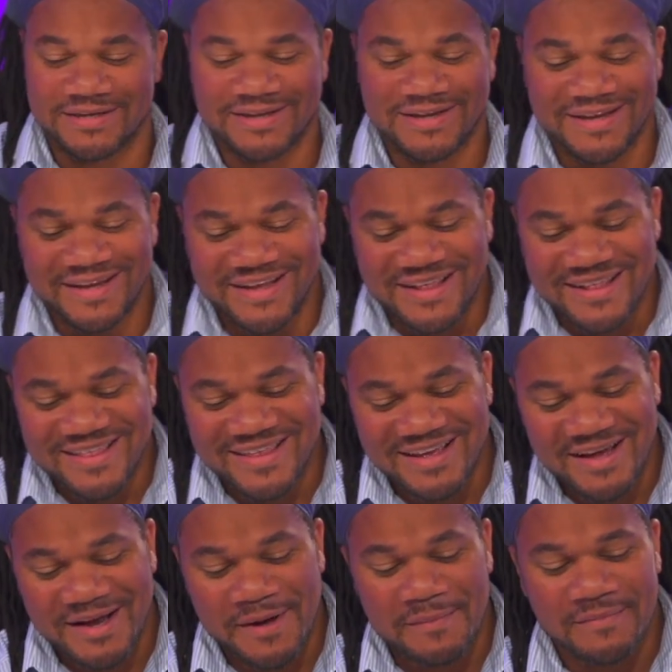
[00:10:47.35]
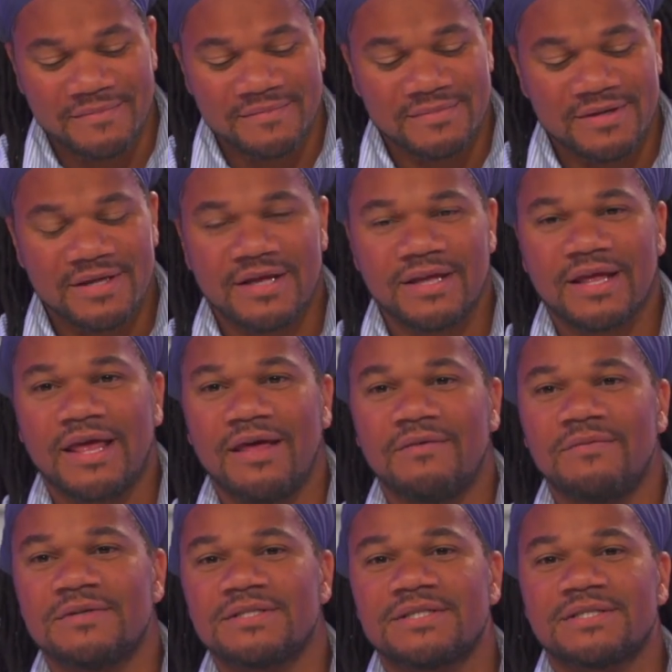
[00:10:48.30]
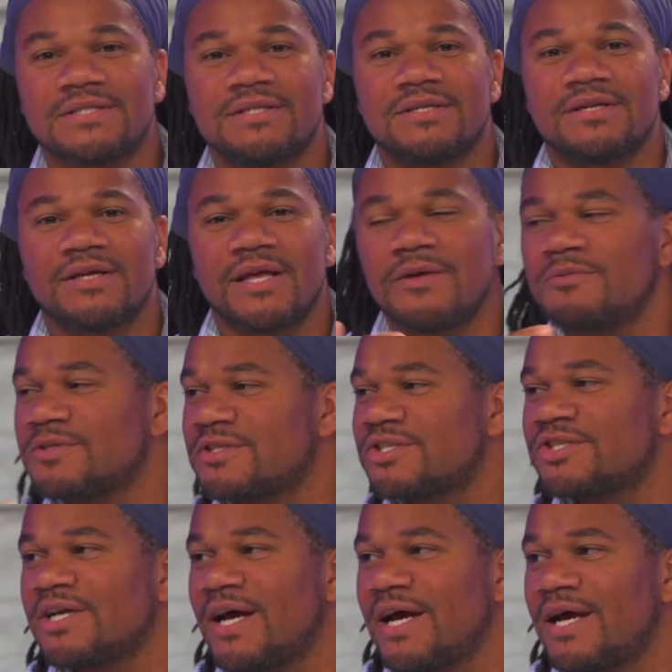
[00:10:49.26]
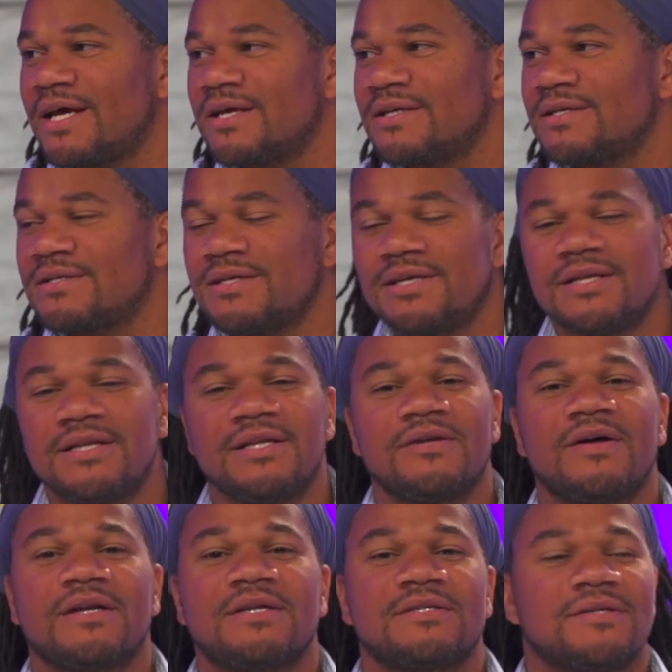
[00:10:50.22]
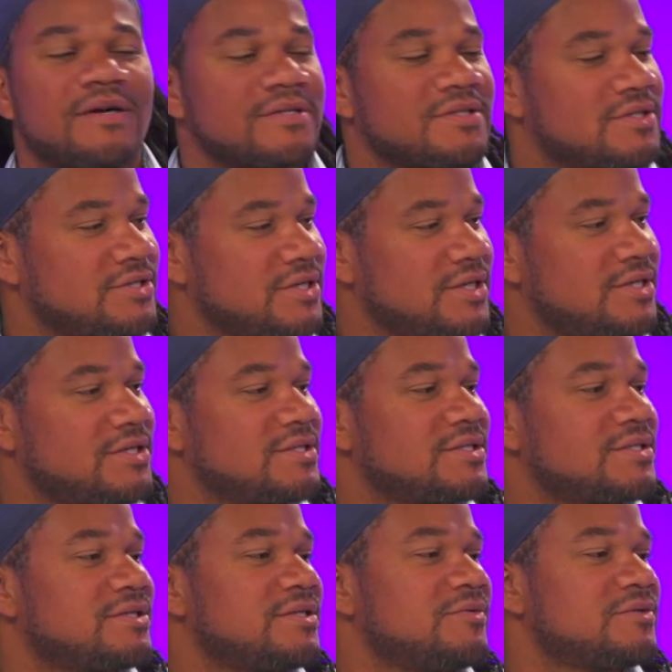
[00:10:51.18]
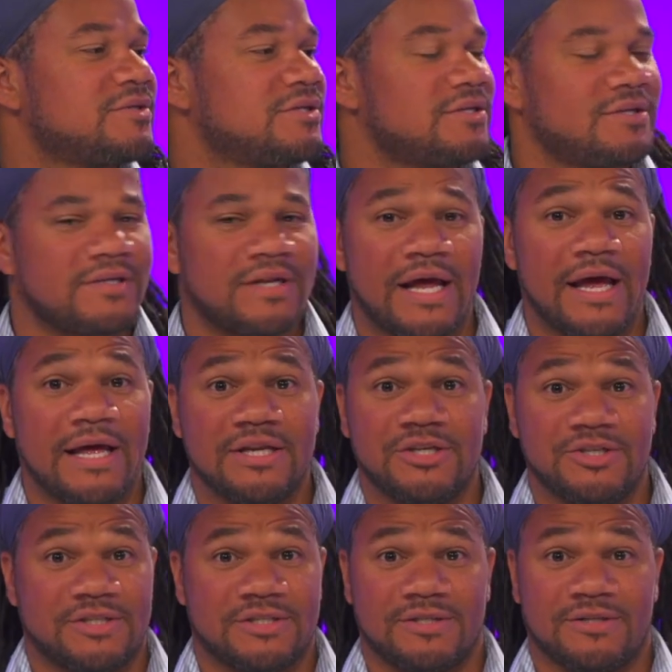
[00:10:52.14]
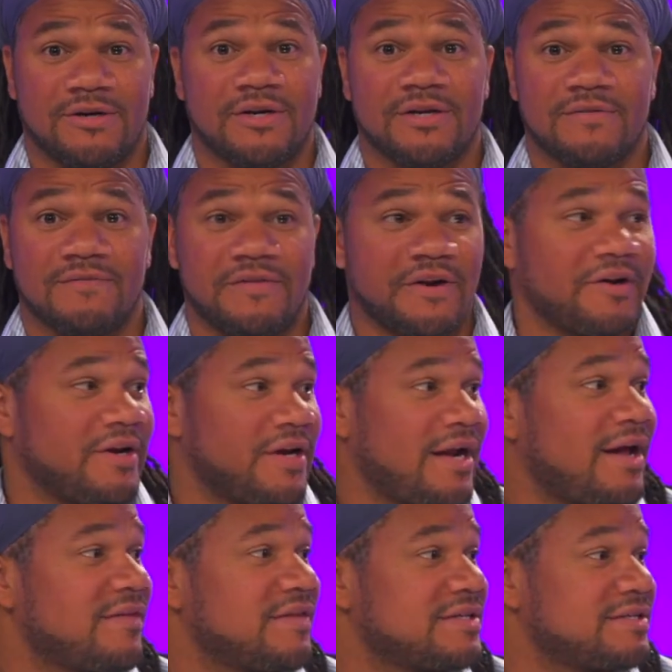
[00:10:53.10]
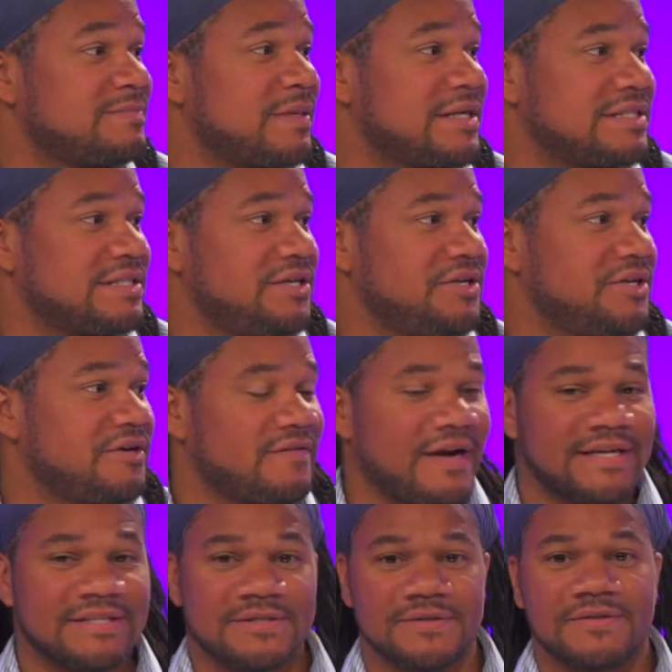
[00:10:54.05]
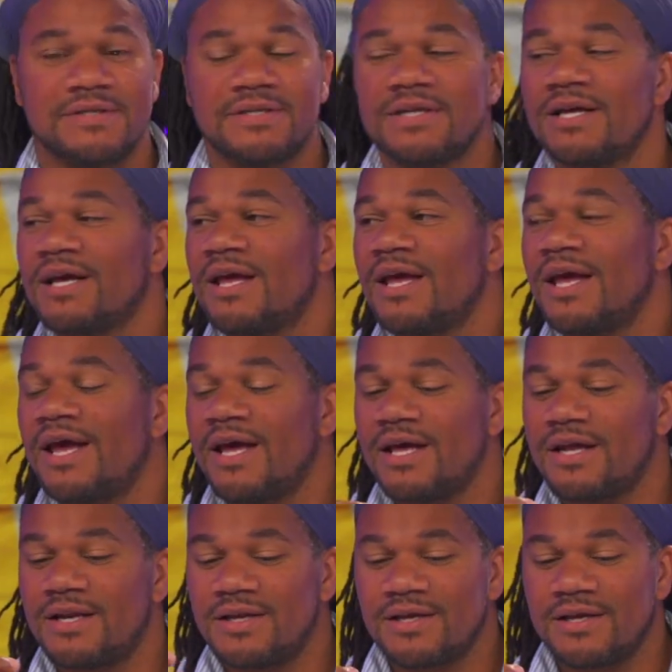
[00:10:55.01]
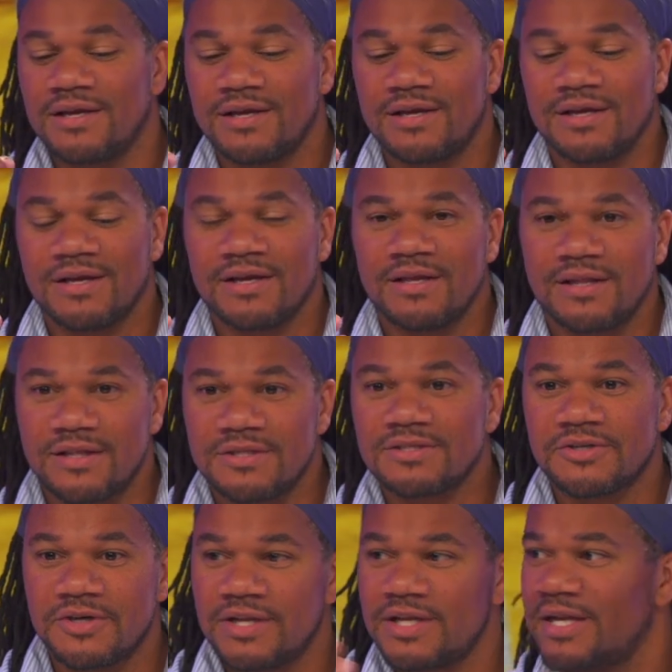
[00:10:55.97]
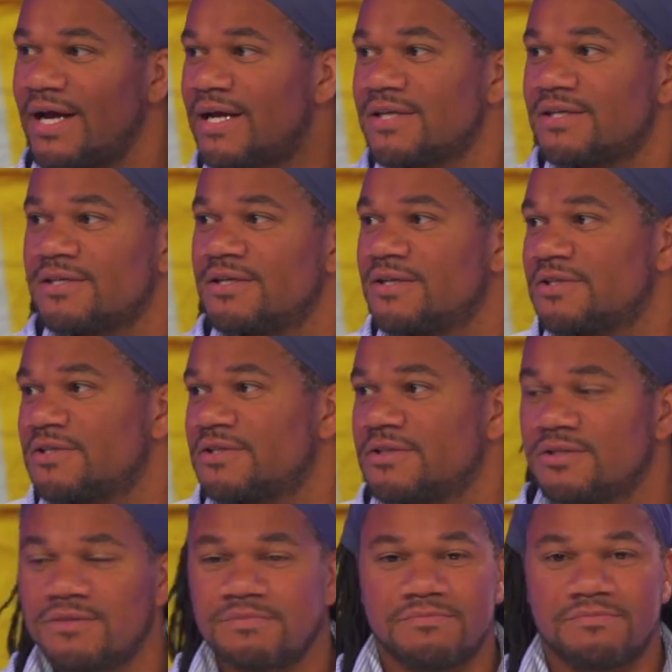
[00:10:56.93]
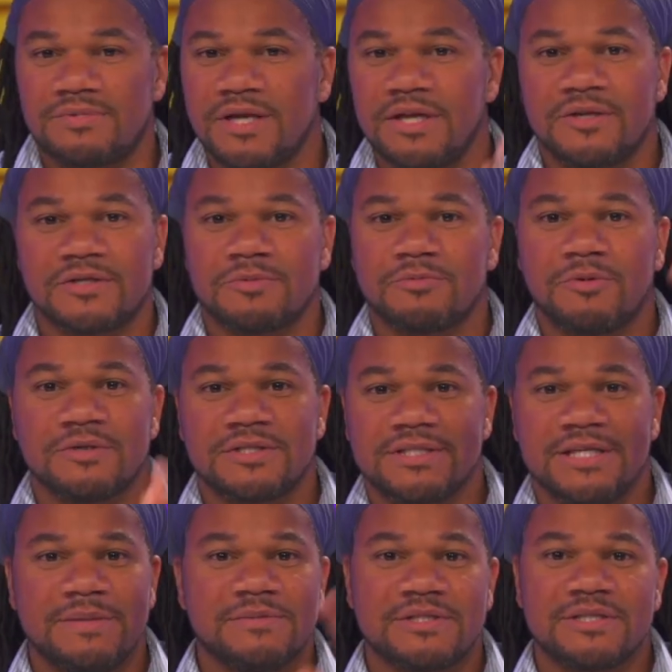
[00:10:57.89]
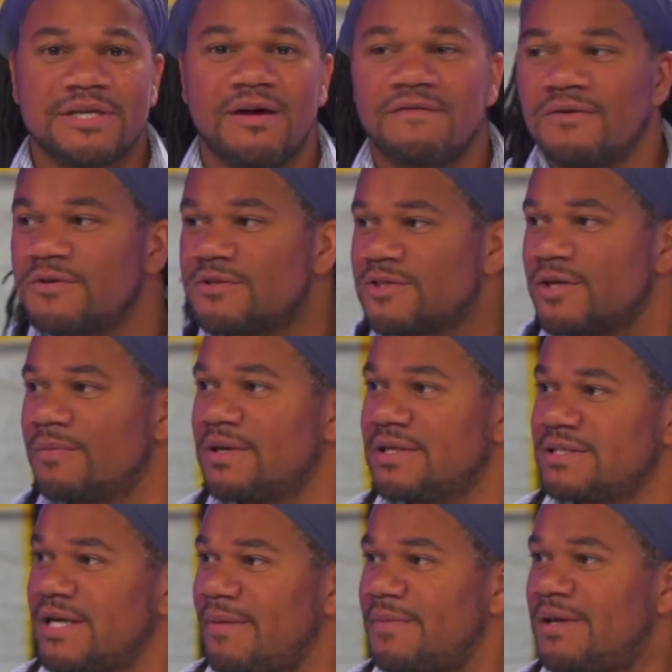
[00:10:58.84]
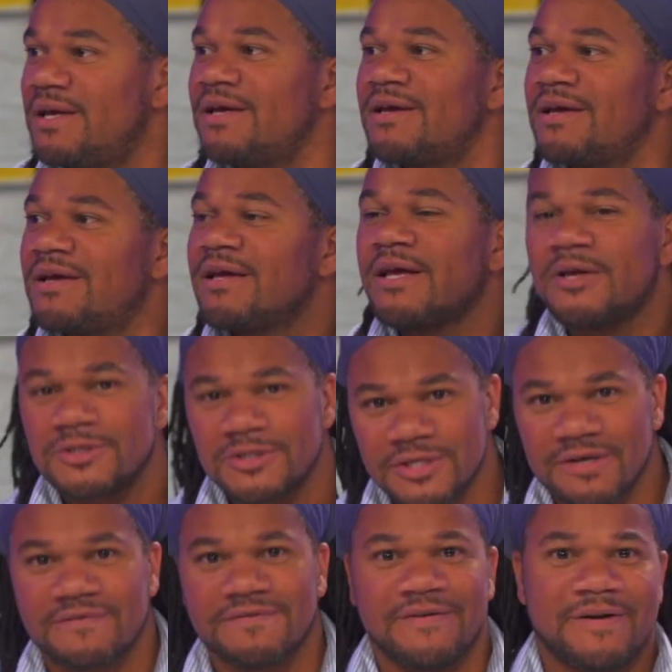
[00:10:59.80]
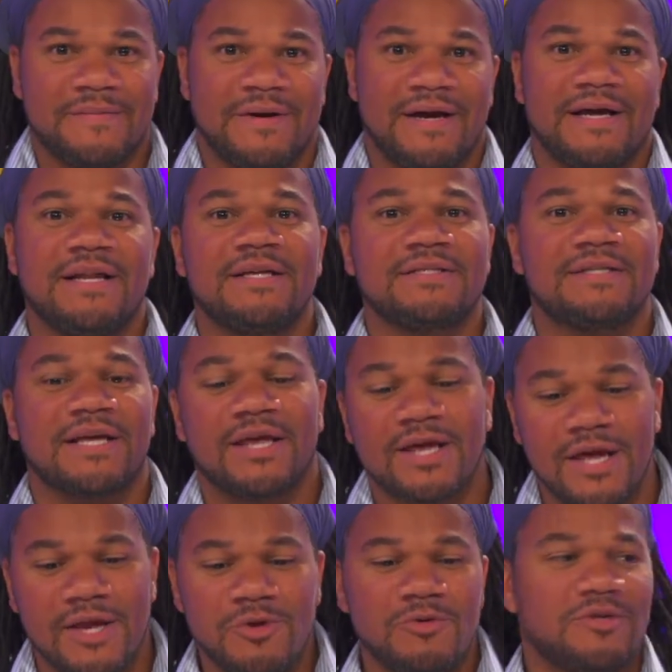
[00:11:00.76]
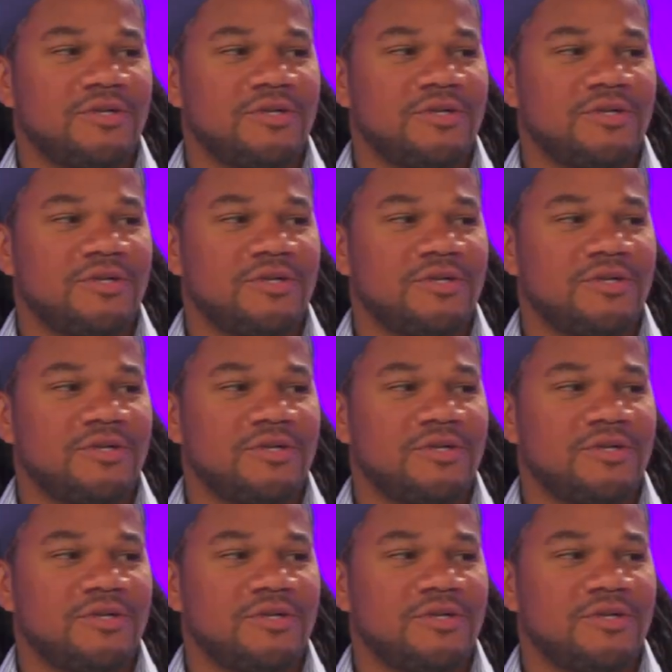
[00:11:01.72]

it. He was shy. He didn't know how to talk to girls. He was a little. I had just started figuring it out. This is my senior year of high school, and this girl he liked, you know, she was playing on sports team stuff. He was a little bit tubby. He's a good friend of mine. He's like, can you